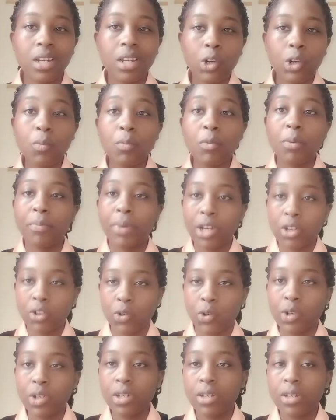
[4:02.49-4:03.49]
a normal
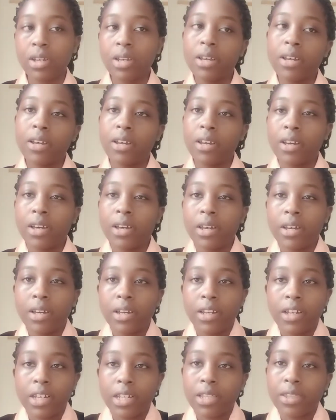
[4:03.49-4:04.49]
person,
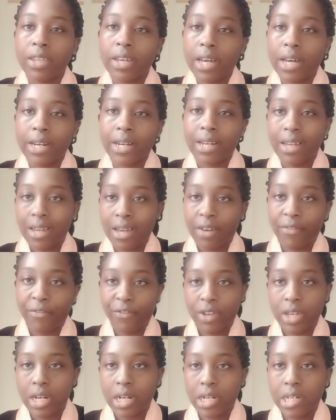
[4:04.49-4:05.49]
they are air
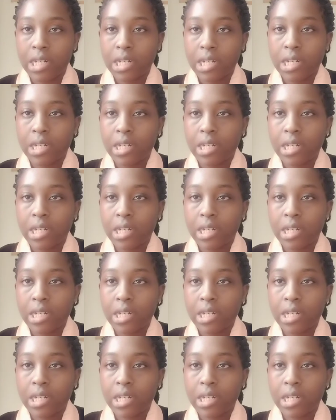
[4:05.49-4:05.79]
filled.